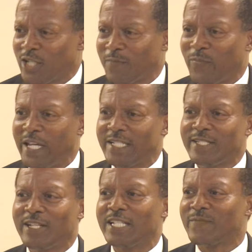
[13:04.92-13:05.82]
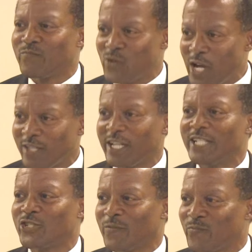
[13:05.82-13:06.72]
took place to this brother,
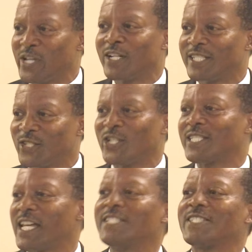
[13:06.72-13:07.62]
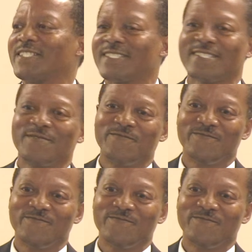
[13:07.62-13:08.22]
it should bring us to our senses.